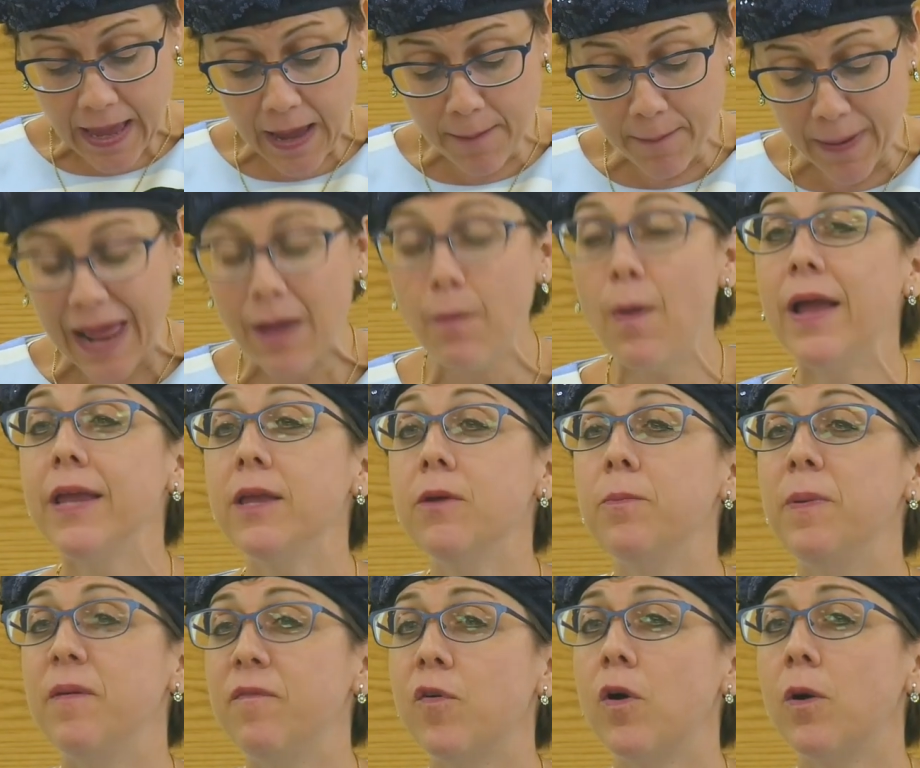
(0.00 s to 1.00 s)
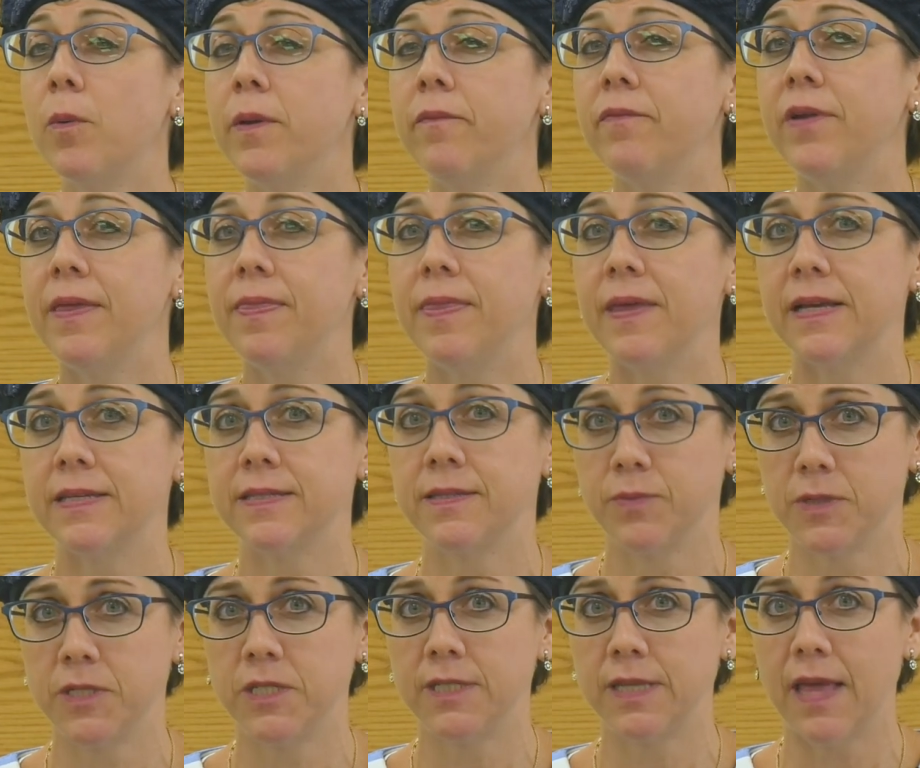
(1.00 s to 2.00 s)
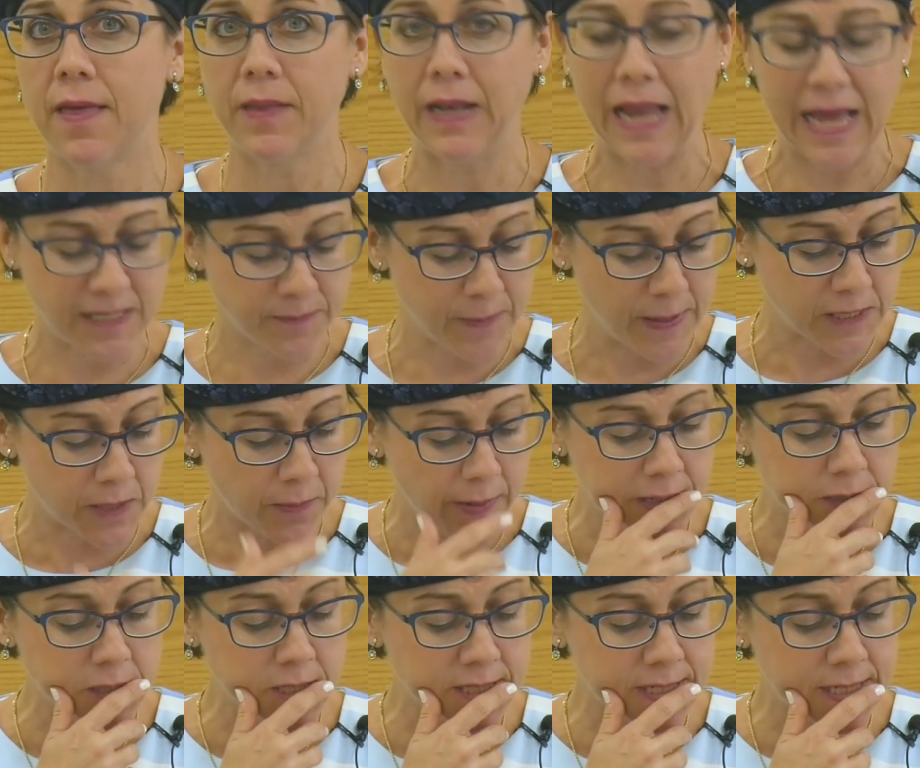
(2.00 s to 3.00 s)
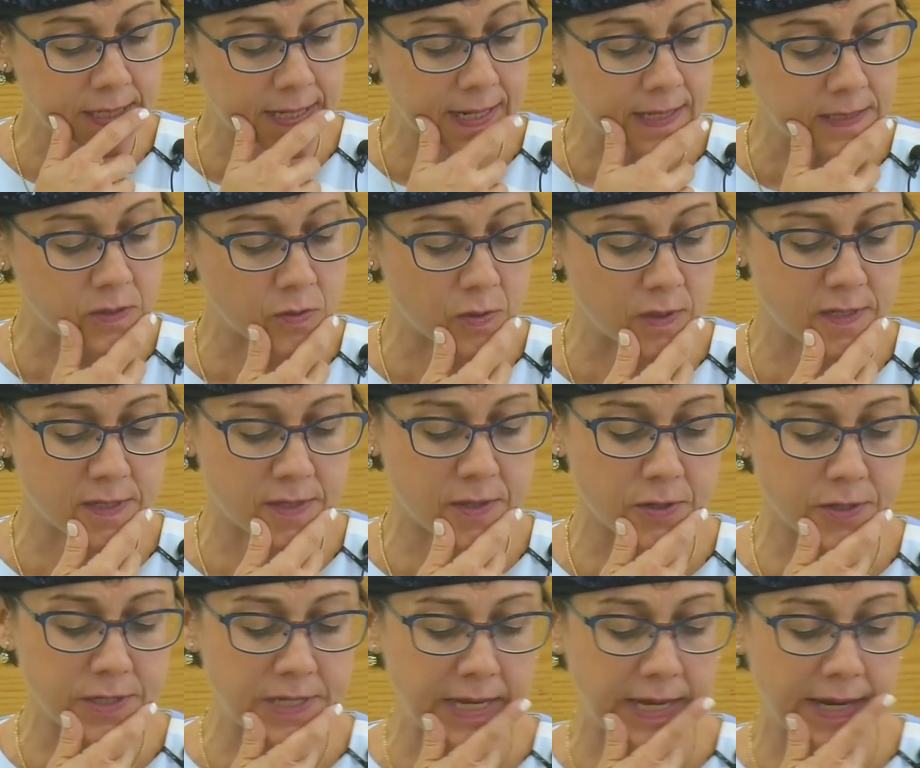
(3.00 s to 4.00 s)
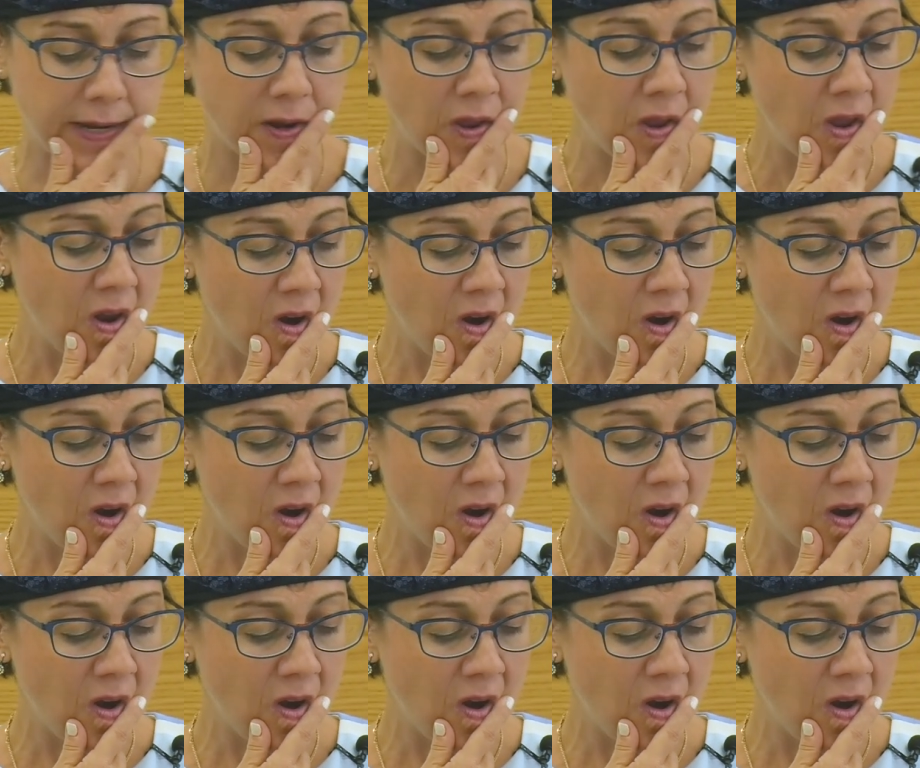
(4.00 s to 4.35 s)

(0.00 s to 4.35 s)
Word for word: But I want you, before we read this, which is on the last page, I want you just to look at source thirteen.